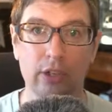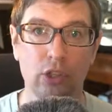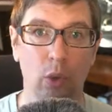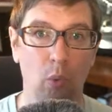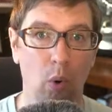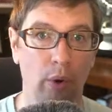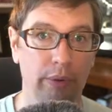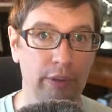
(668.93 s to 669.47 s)

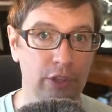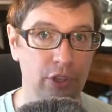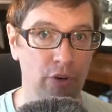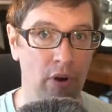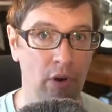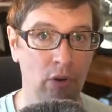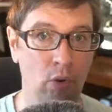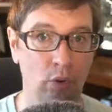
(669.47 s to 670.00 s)
toward the
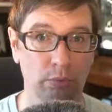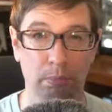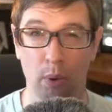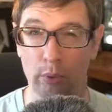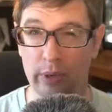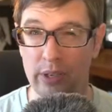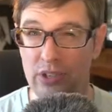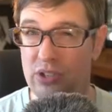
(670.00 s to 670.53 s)
stronghold
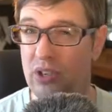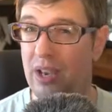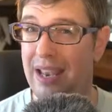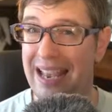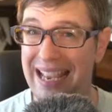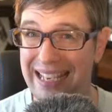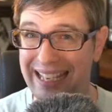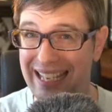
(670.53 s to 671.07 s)
bonus.
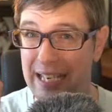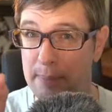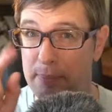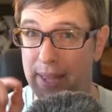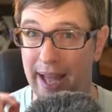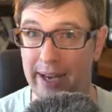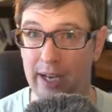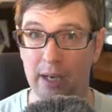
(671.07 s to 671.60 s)
Keep
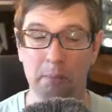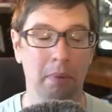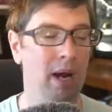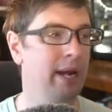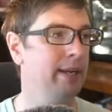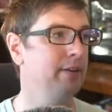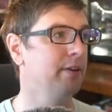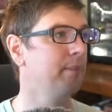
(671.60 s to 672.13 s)
that in
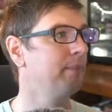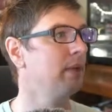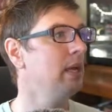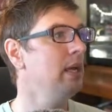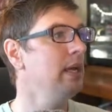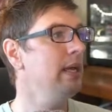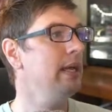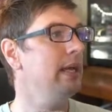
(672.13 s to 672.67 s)
mind.
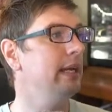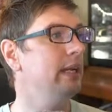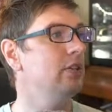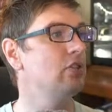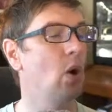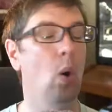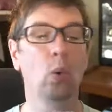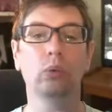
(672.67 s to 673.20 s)
It is
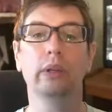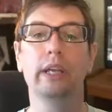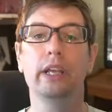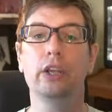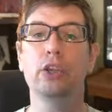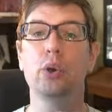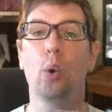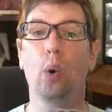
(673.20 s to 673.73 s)
only
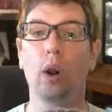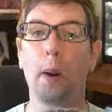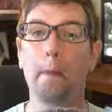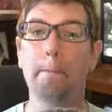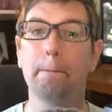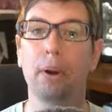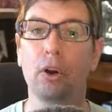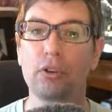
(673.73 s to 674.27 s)
your
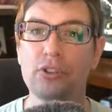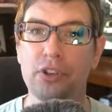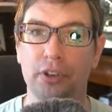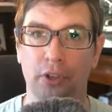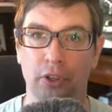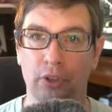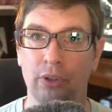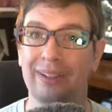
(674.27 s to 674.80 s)

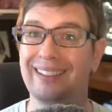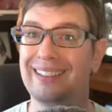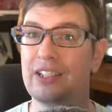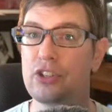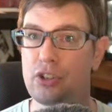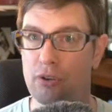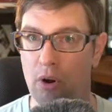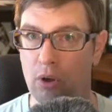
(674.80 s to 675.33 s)
personal
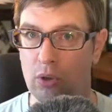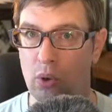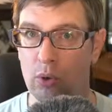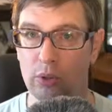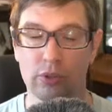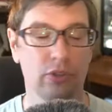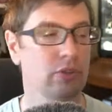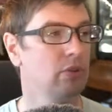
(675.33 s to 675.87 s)

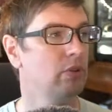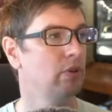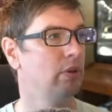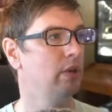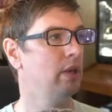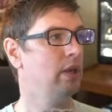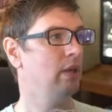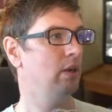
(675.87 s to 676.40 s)
strongholds.
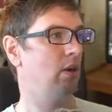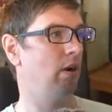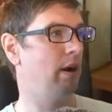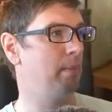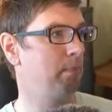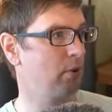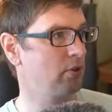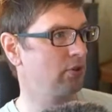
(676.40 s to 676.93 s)
All
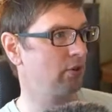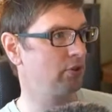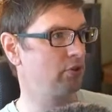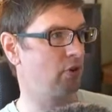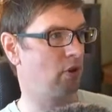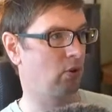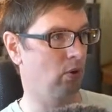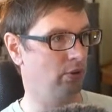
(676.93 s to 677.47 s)
right, personal
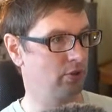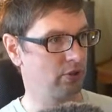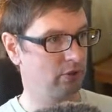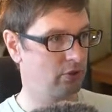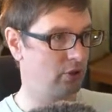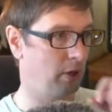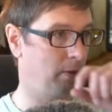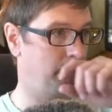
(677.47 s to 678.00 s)
strongholds.
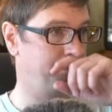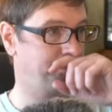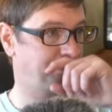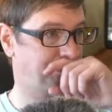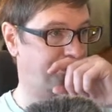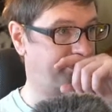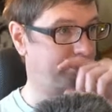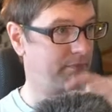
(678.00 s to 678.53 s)
So
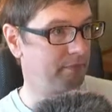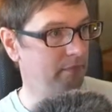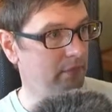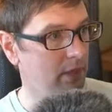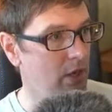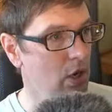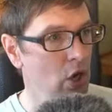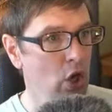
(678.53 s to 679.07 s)

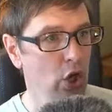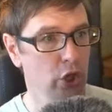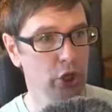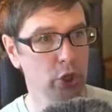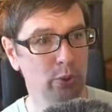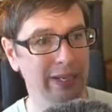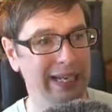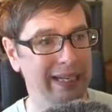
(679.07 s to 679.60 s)

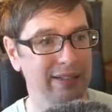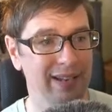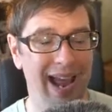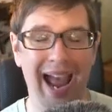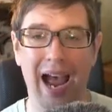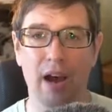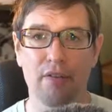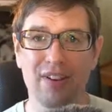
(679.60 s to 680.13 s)
you need to have